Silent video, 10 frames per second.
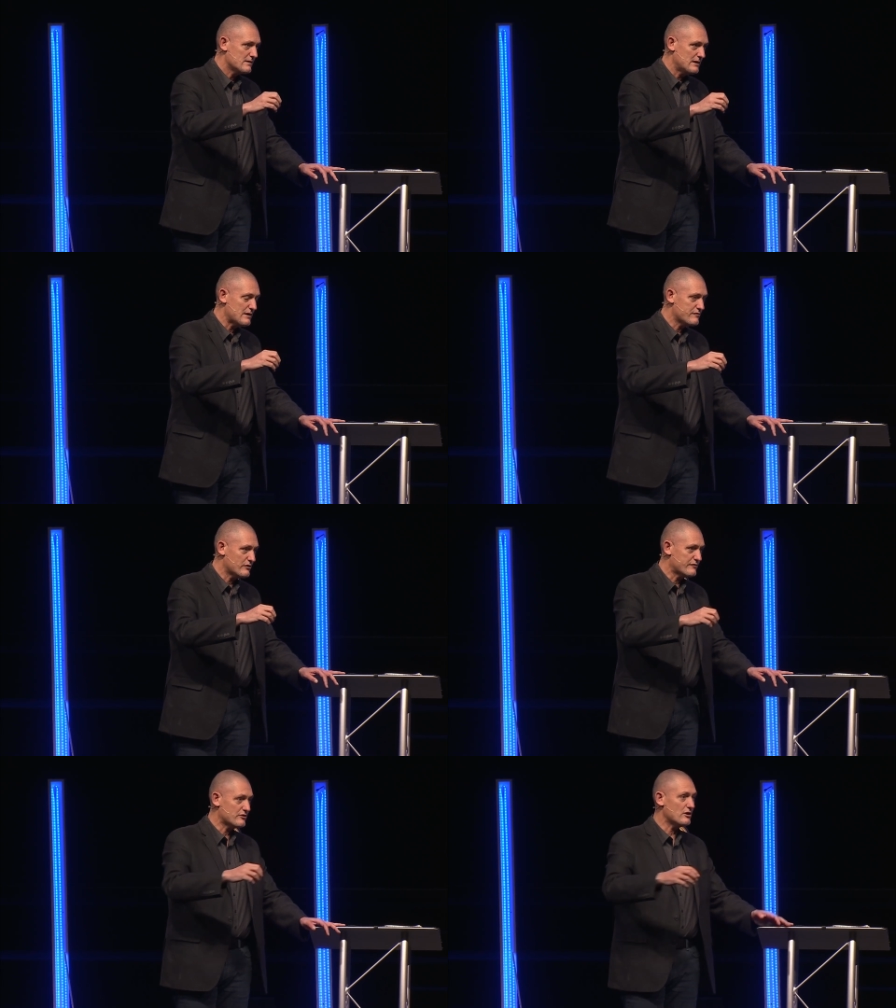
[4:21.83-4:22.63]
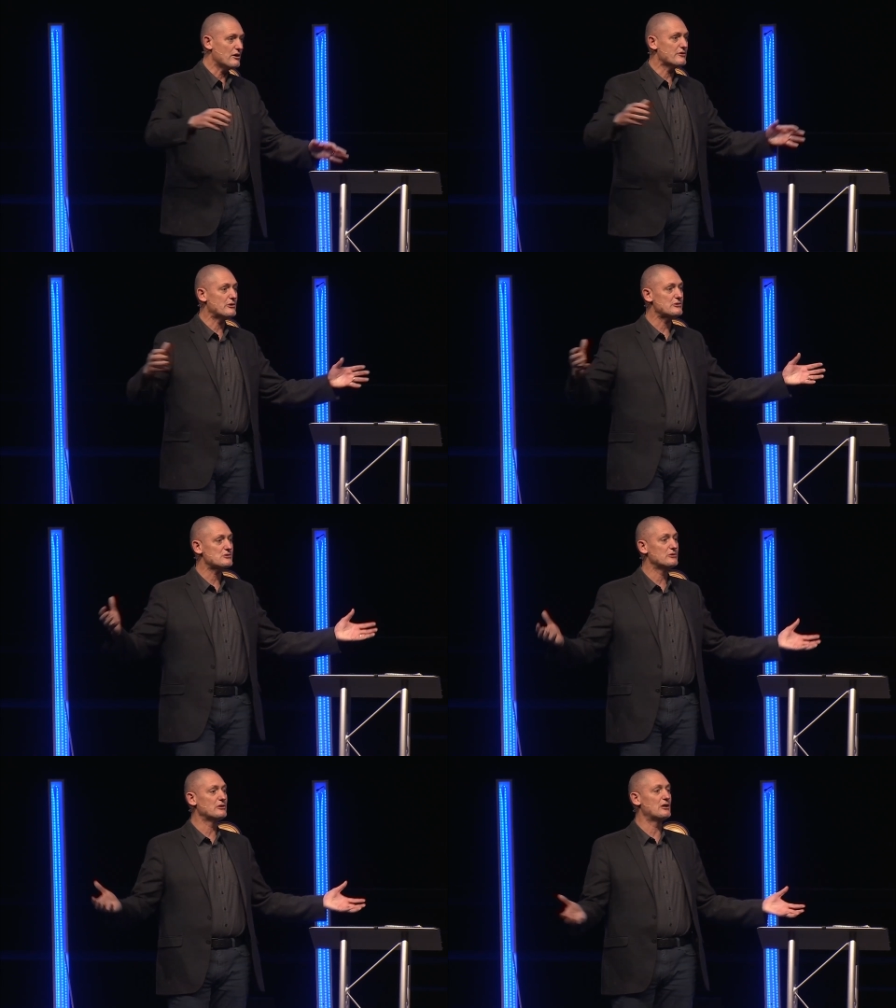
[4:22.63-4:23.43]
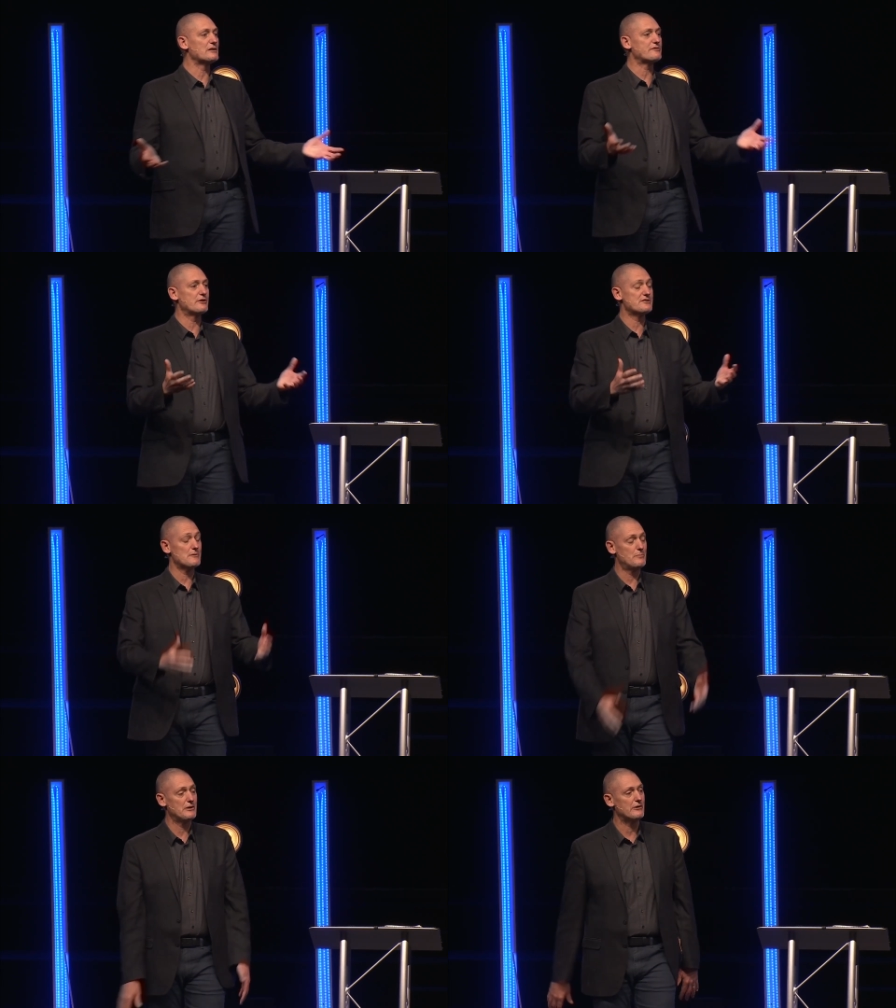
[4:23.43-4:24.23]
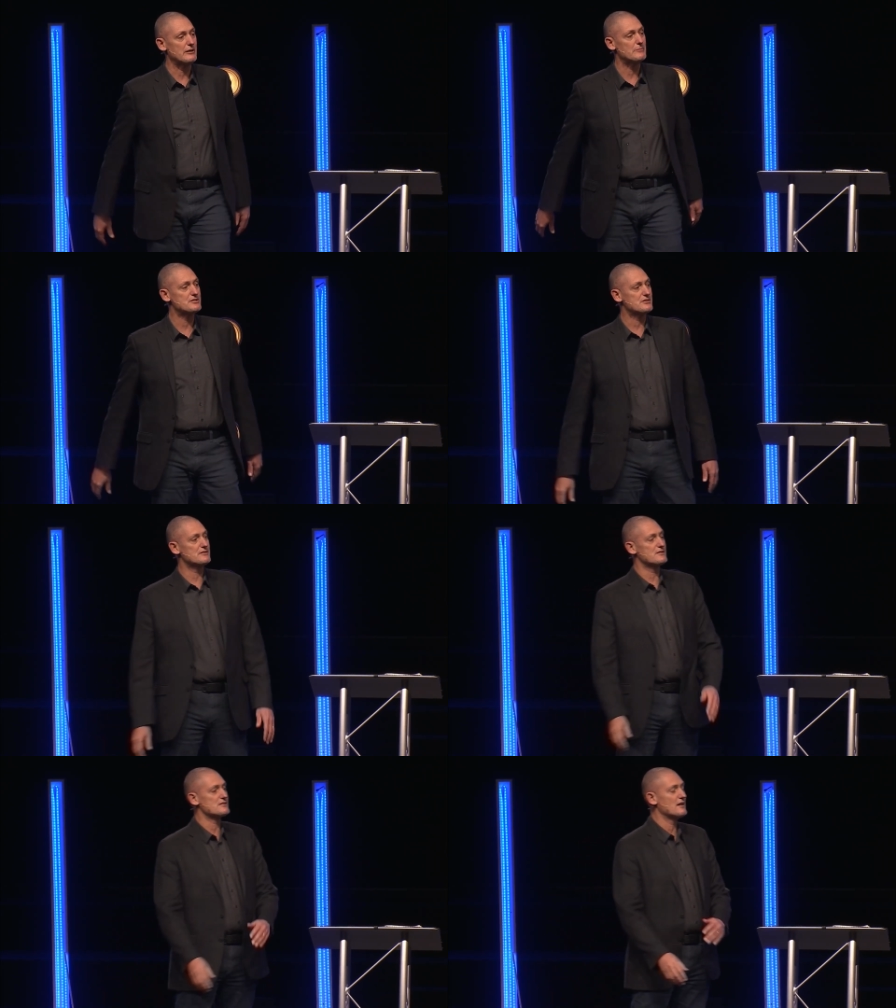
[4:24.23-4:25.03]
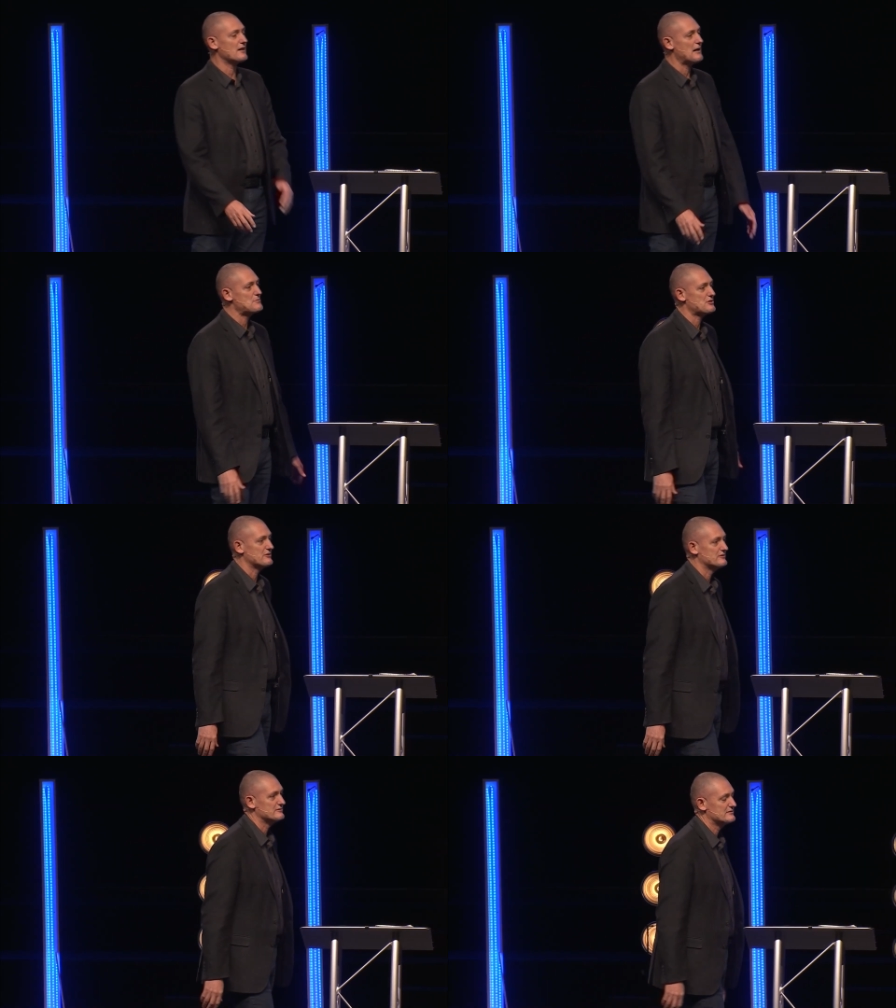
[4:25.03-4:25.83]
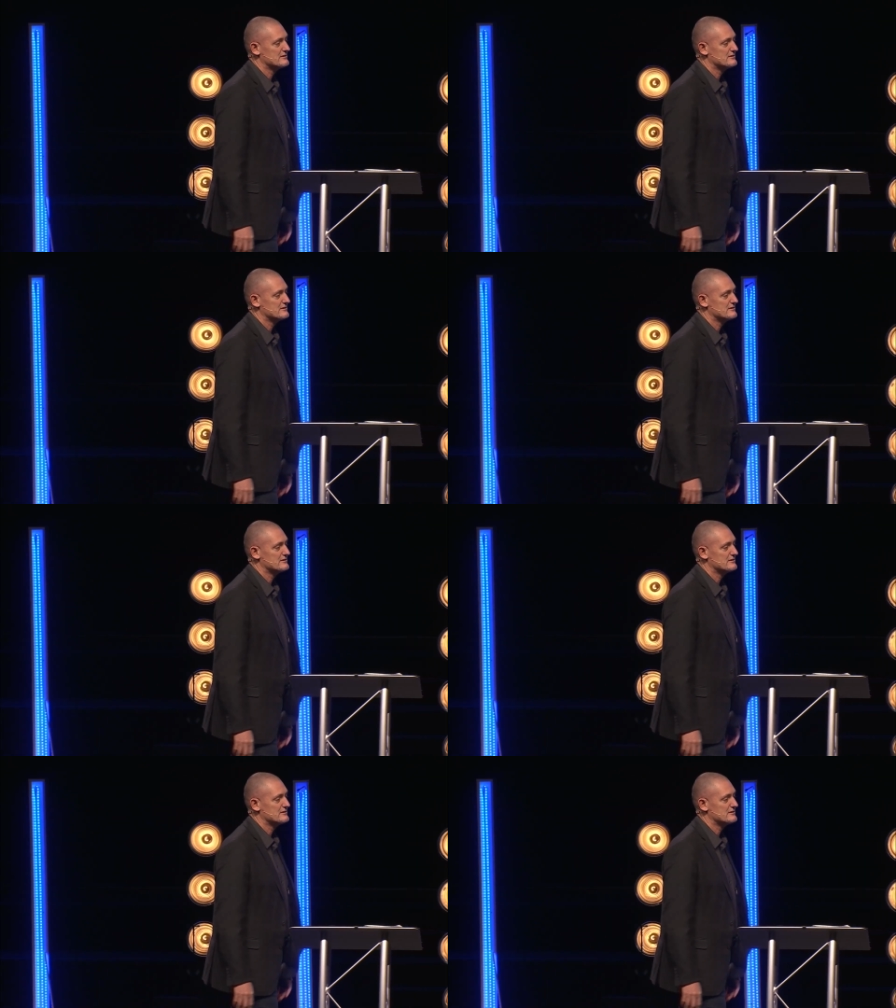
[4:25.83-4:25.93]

Therefore, for all those who long for his appearing, missions is not optional.